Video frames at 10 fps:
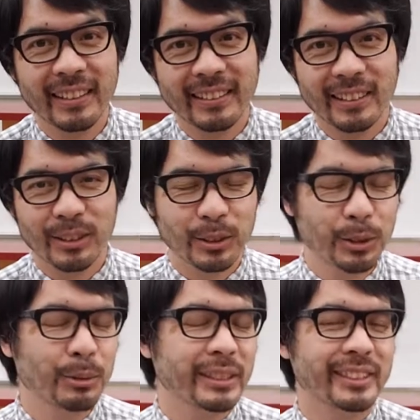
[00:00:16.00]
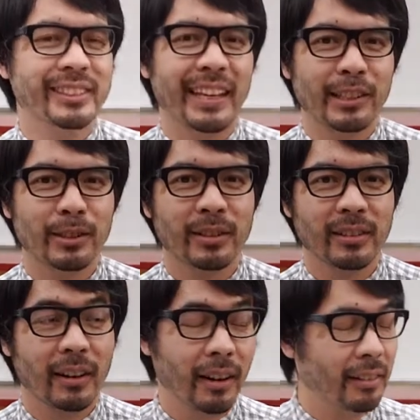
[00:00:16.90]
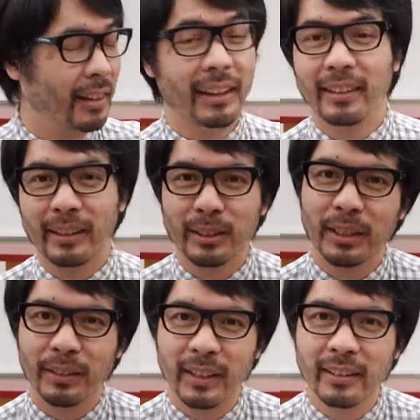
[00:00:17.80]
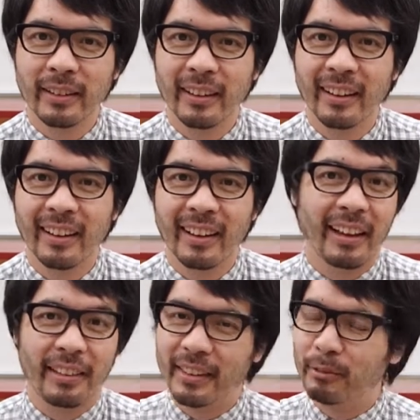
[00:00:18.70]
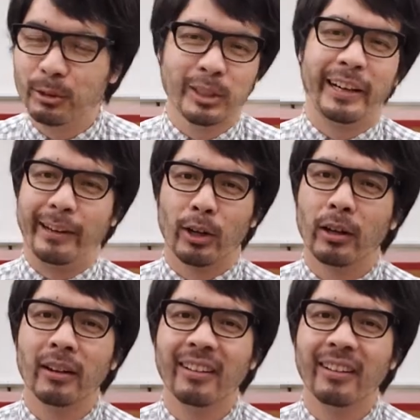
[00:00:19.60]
to do a set on late night TV and then retire.